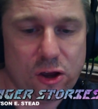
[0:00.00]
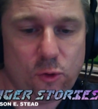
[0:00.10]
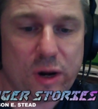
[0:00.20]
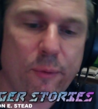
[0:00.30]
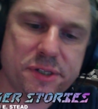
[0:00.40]

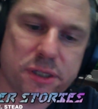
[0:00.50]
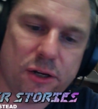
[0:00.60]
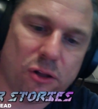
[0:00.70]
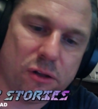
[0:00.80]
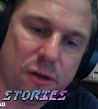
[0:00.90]
When I was
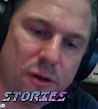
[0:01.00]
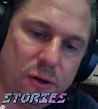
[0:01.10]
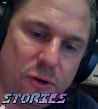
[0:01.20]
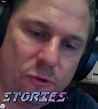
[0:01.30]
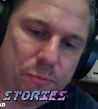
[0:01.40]
little,
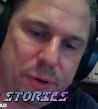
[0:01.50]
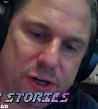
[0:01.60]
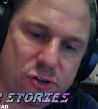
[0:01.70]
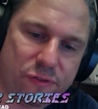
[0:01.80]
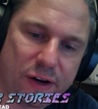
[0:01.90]

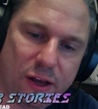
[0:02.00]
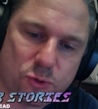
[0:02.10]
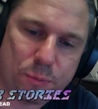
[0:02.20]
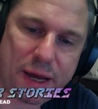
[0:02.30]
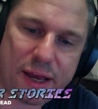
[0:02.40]
picture files
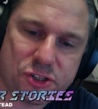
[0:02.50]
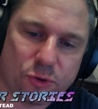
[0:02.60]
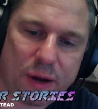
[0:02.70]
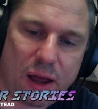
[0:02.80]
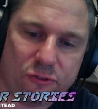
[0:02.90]
were passed
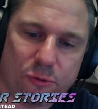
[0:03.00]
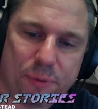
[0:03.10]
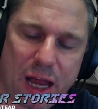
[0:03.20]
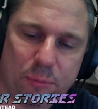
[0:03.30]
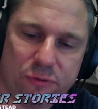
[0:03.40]
around from
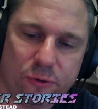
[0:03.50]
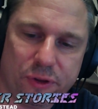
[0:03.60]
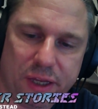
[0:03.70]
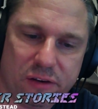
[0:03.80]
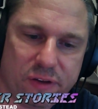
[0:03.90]
back before
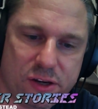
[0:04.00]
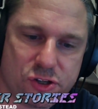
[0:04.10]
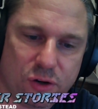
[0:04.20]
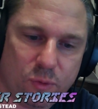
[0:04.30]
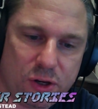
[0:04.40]
the
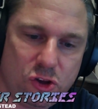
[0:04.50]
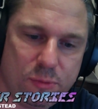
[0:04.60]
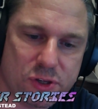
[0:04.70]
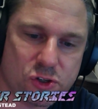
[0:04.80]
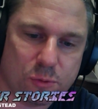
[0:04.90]
invasion. When
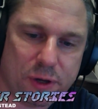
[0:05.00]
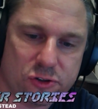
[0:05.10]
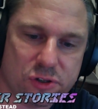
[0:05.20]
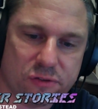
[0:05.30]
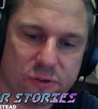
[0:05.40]
humans took
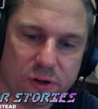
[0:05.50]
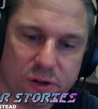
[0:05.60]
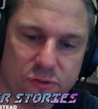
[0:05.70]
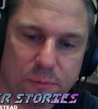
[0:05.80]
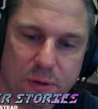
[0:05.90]
pictures of
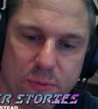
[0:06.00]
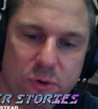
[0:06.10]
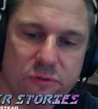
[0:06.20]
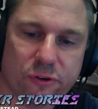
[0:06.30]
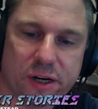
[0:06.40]
Earth, from the
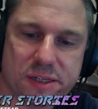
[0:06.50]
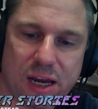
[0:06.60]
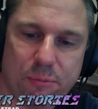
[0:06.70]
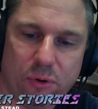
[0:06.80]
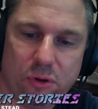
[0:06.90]
moon, for
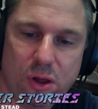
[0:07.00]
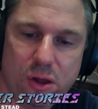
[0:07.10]
example,